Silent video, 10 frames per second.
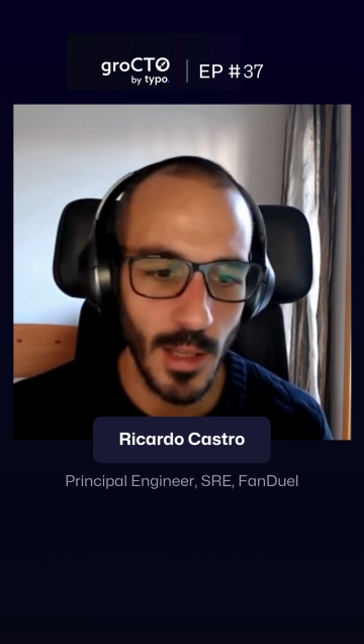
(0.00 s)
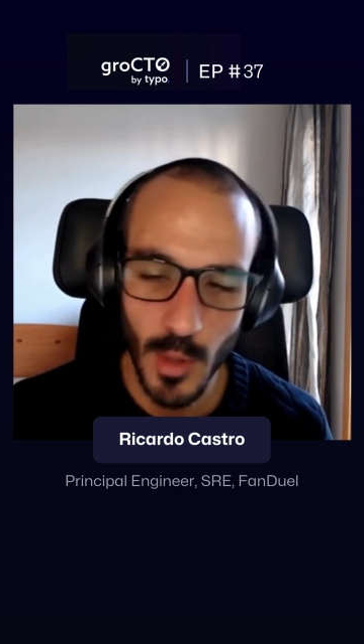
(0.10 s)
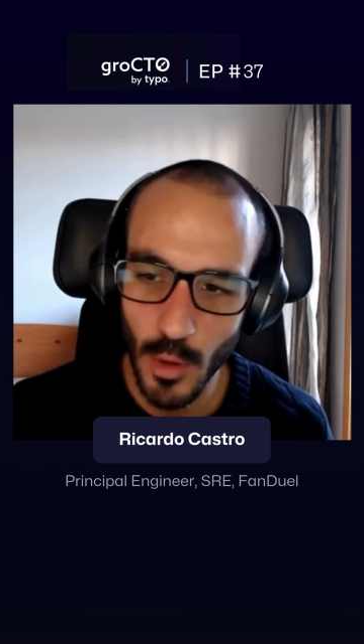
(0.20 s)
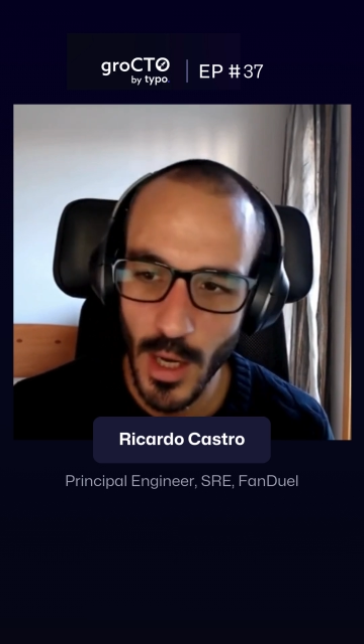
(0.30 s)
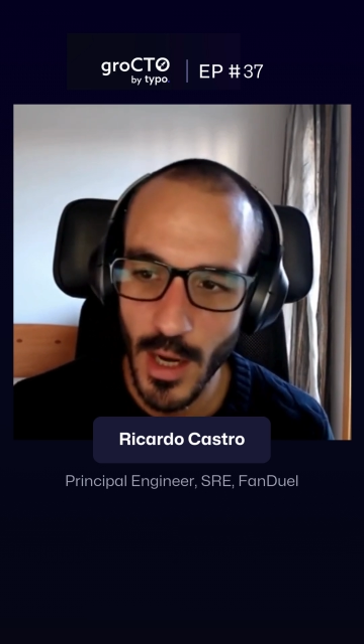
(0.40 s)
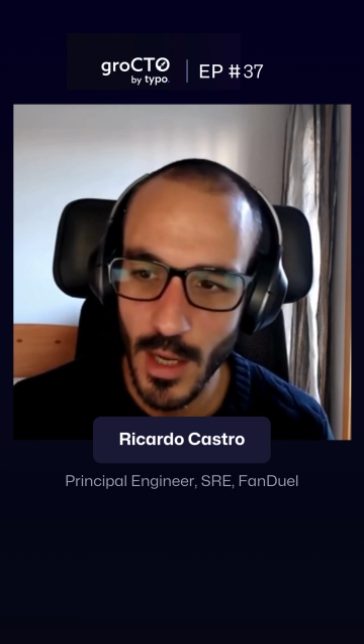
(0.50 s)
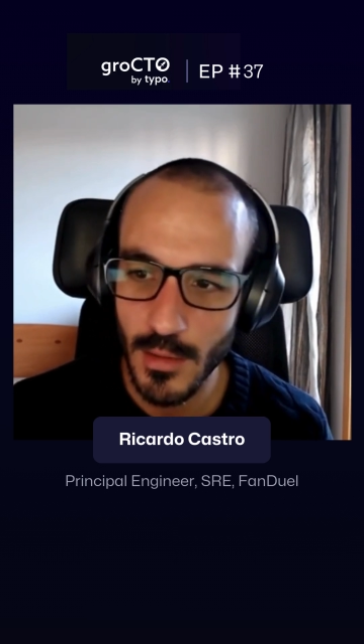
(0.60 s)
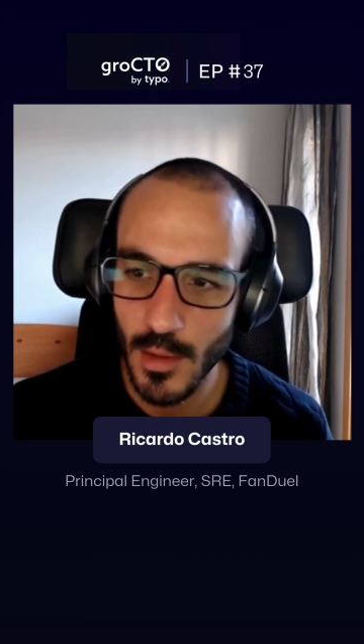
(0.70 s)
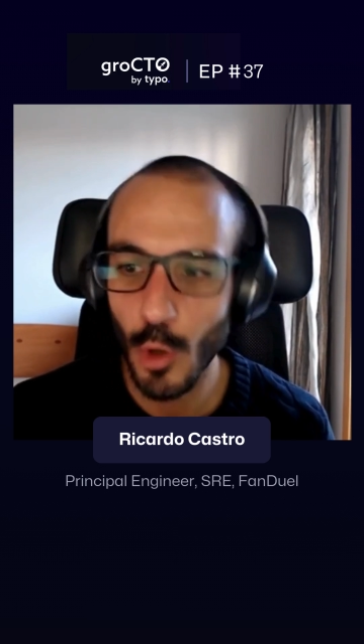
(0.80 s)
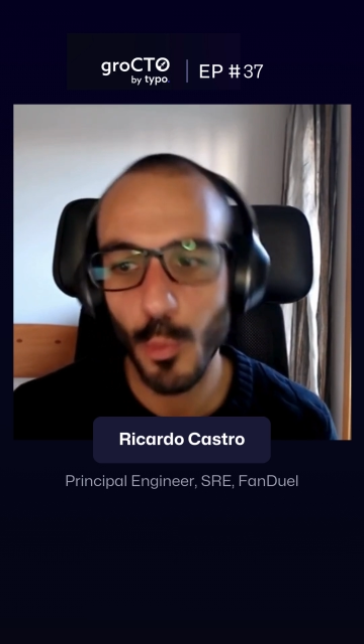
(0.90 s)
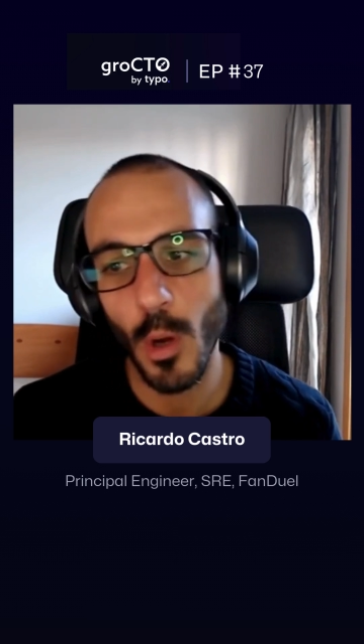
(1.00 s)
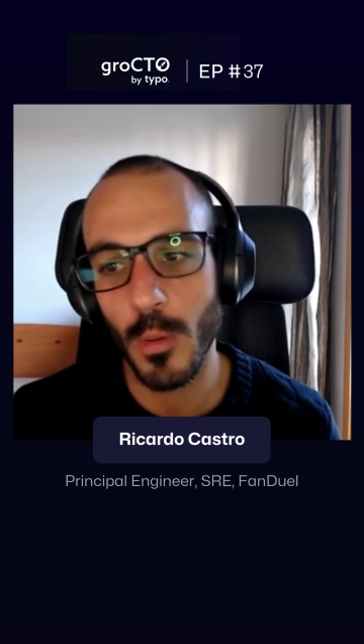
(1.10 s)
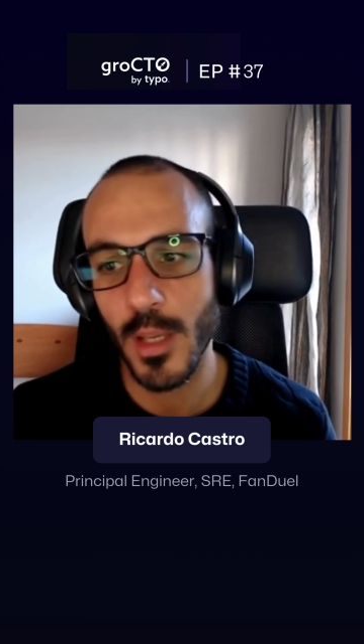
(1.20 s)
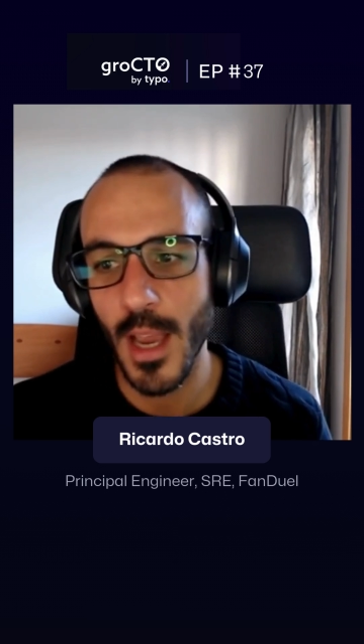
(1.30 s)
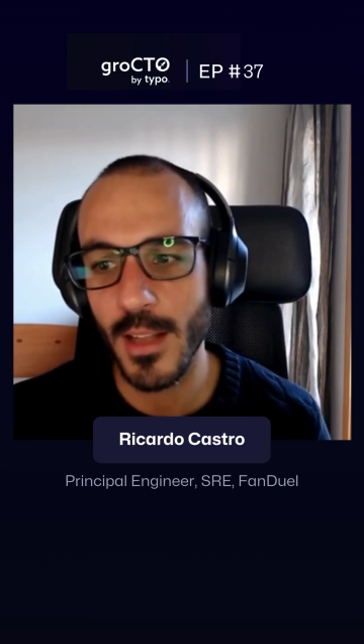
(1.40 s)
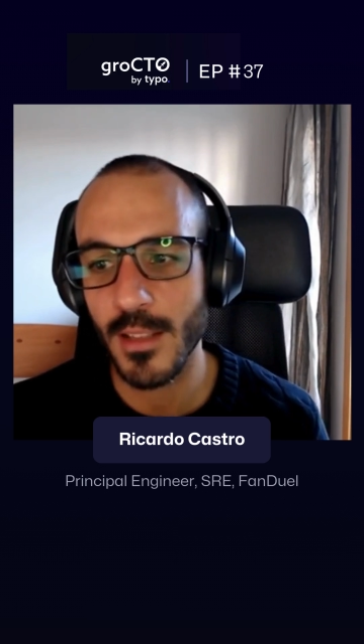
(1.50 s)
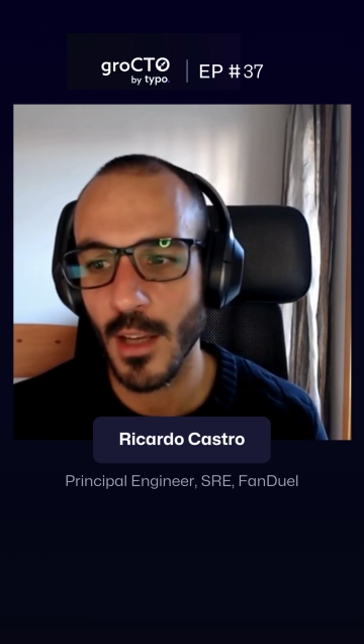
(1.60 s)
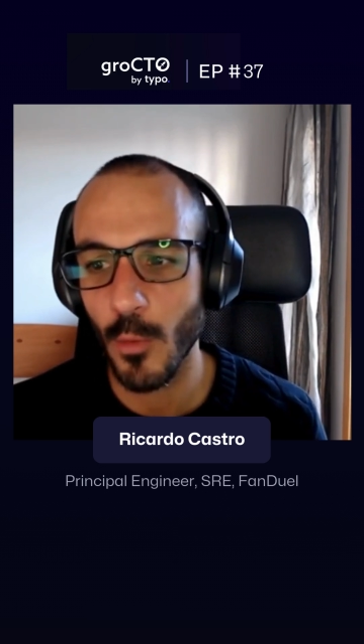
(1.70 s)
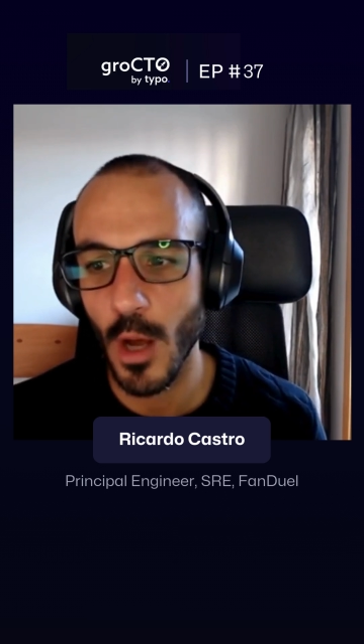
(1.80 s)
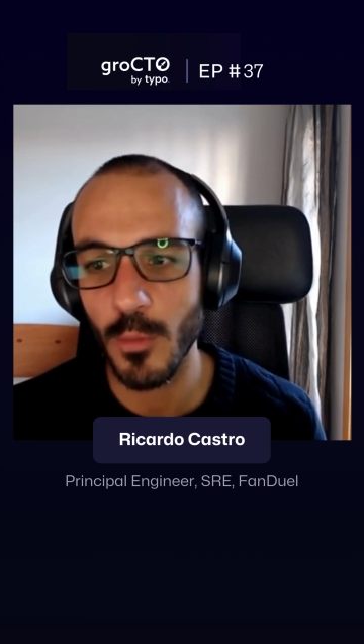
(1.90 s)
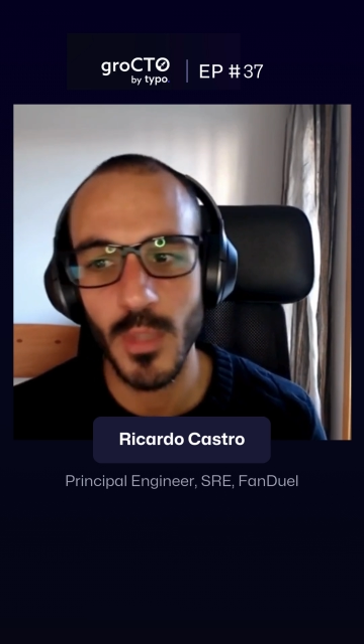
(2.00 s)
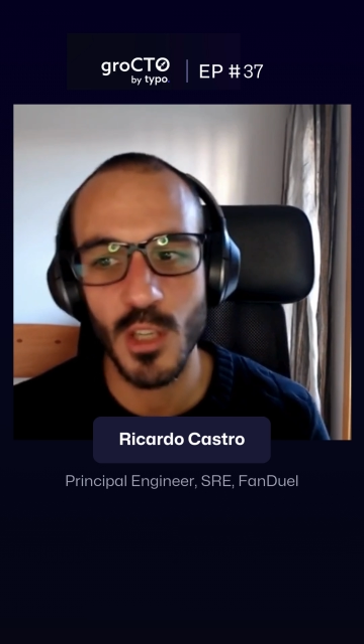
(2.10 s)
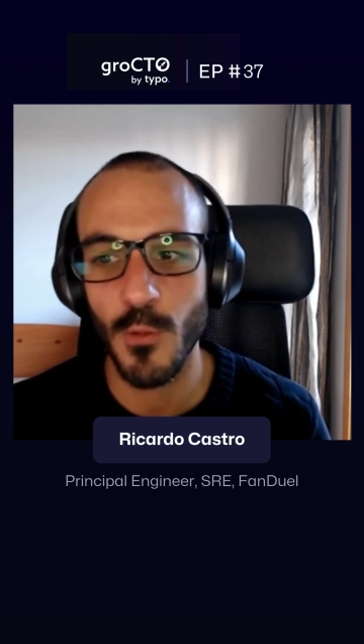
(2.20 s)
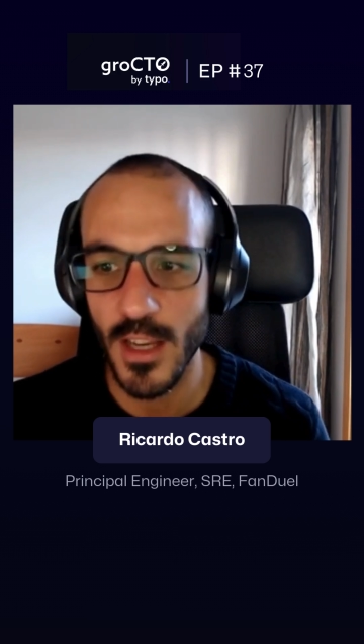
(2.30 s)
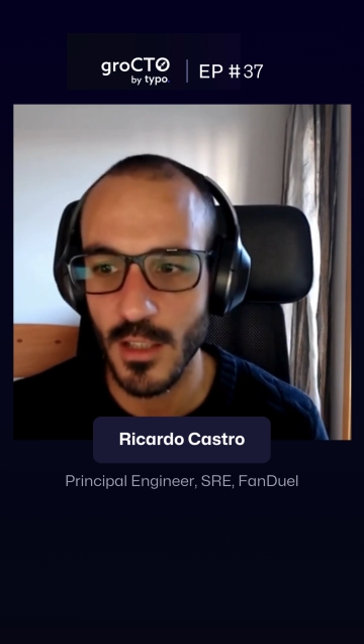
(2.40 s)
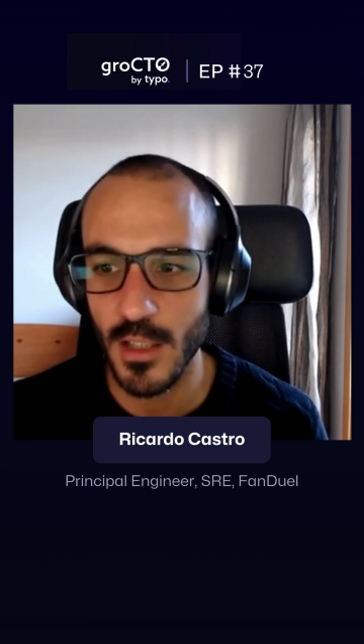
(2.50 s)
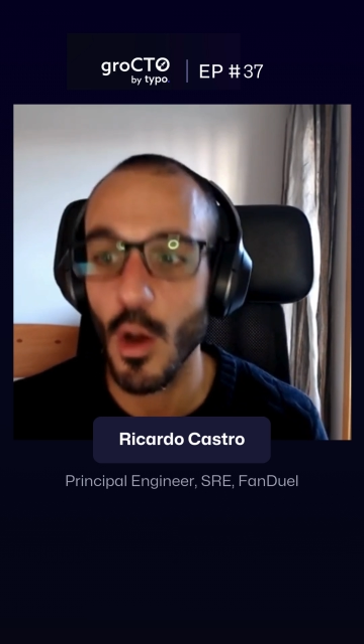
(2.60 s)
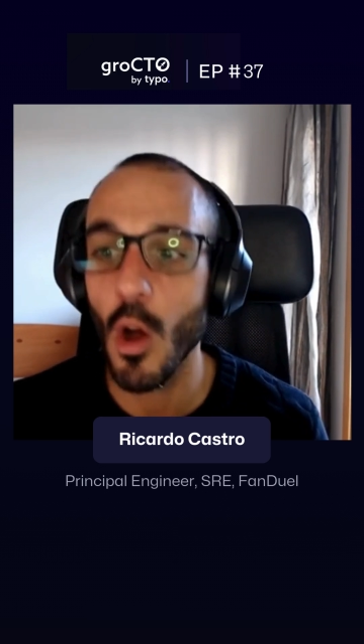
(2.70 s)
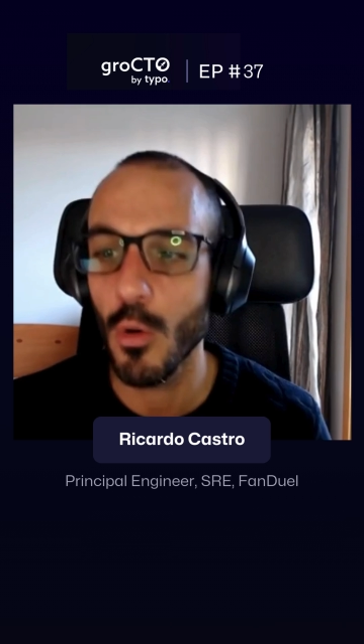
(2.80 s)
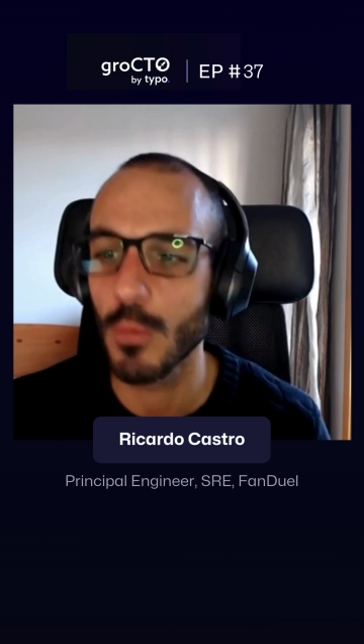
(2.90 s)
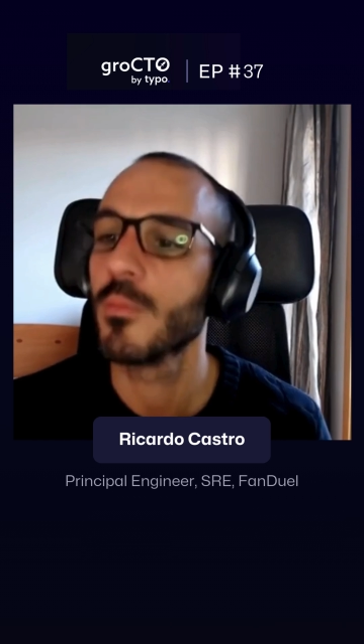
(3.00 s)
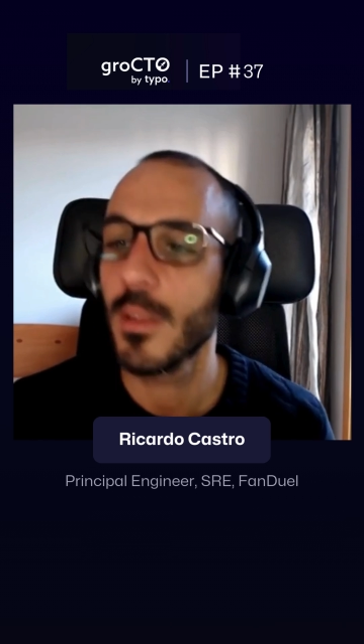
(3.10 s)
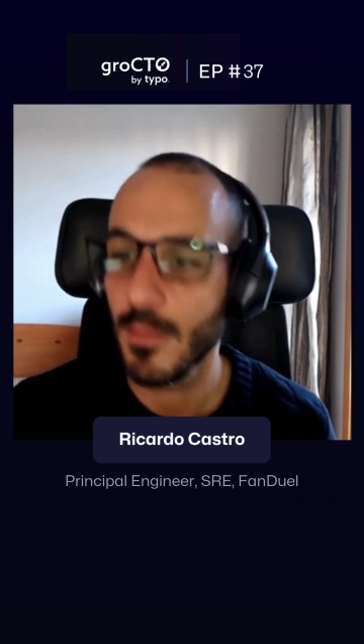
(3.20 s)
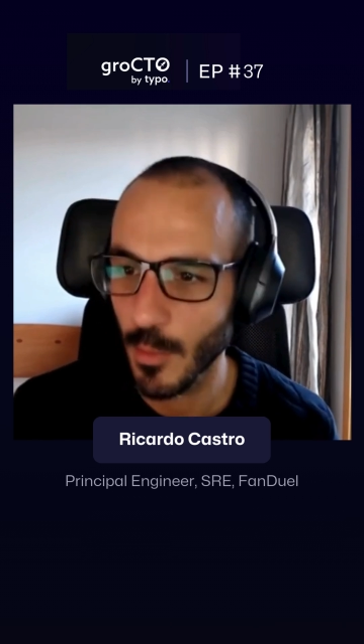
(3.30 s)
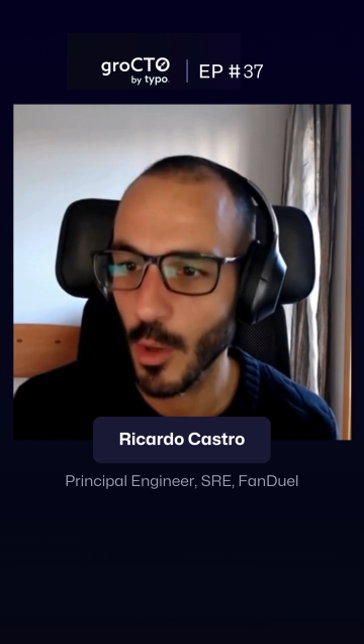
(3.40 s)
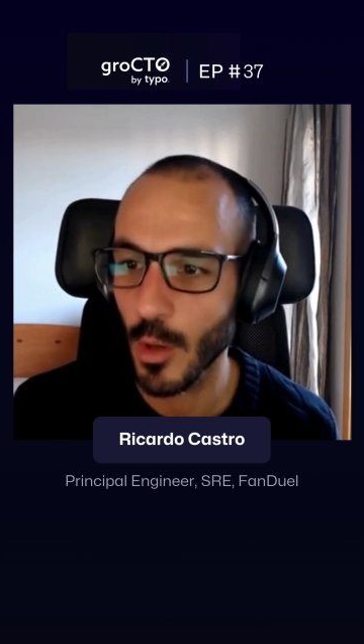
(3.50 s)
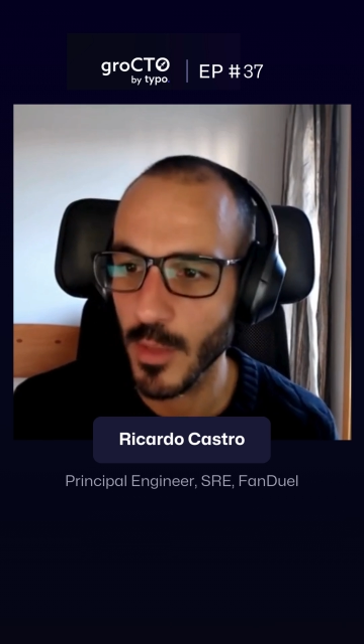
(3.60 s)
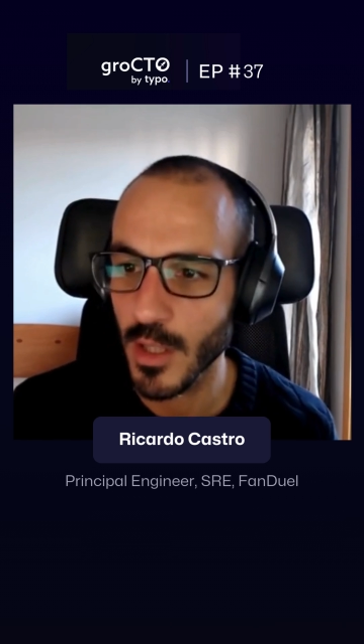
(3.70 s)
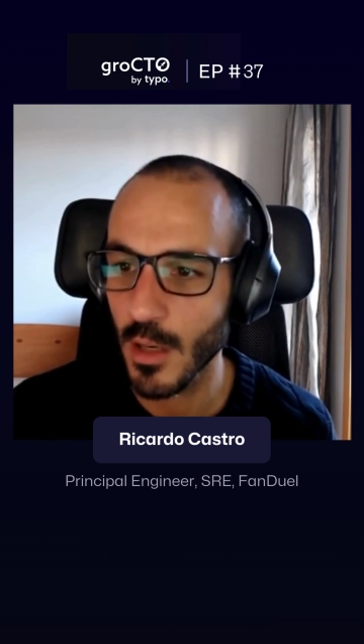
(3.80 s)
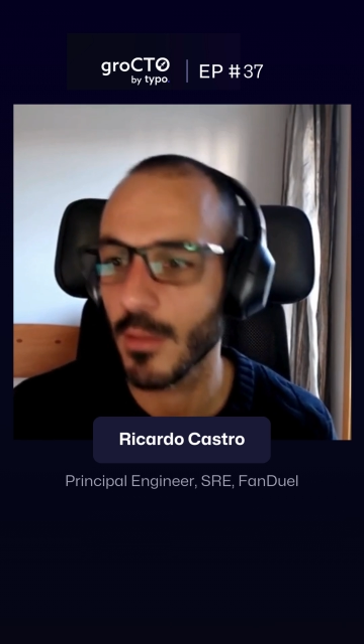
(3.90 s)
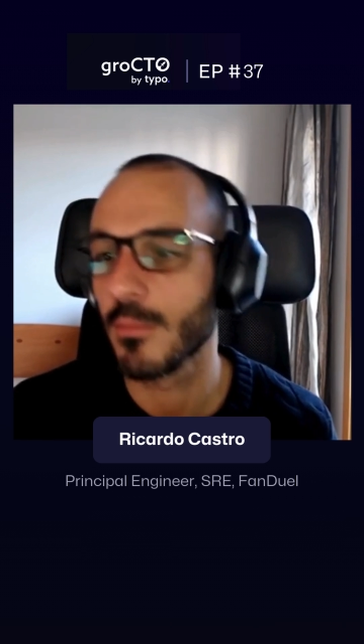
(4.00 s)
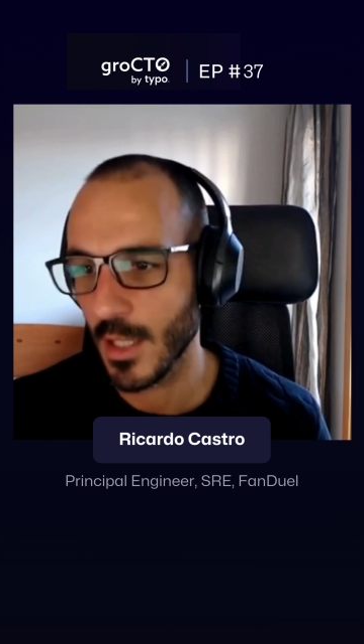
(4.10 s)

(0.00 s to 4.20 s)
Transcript: let me look at it. You probably get around much faster, say, oh, the problem is here.